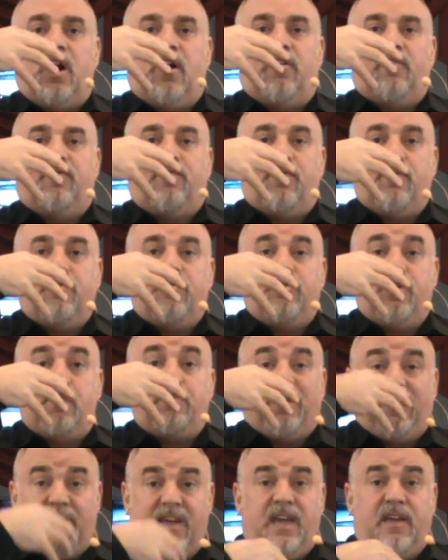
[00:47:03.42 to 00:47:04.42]
of the
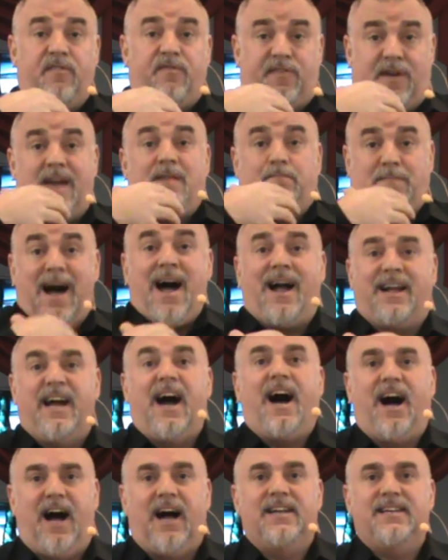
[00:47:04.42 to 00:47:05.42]
belief in my
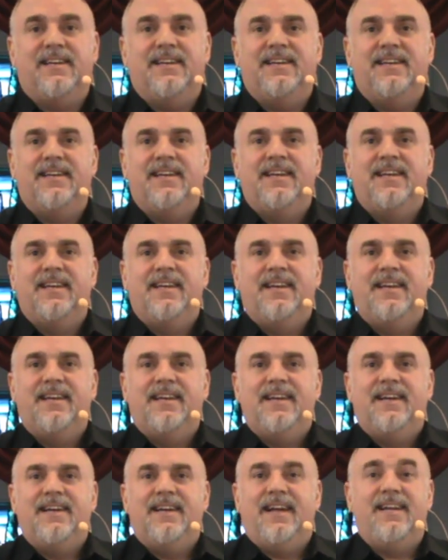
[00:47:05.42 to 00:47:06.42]
God.
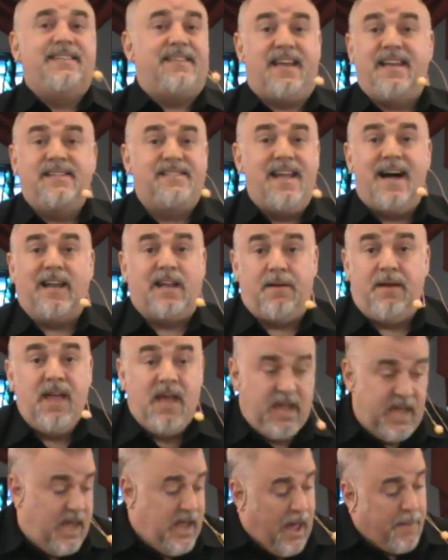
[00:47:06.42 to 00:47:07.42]
Is He's not
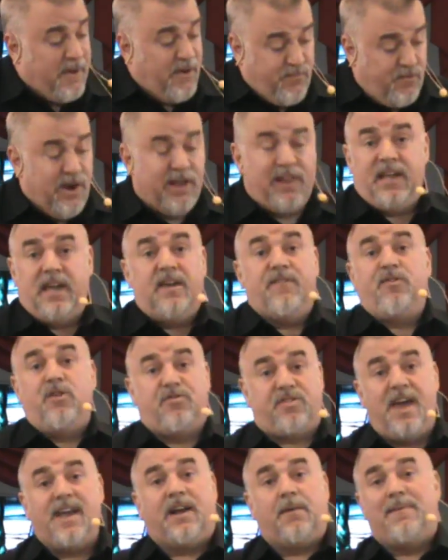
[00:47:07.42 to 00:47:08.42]
a, he, I mean, really, if you
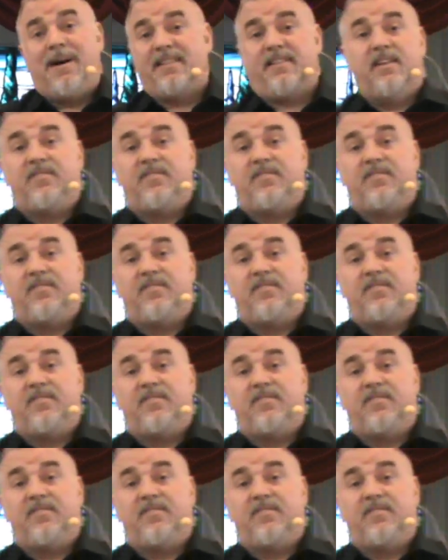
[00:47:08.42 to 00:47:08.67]
think about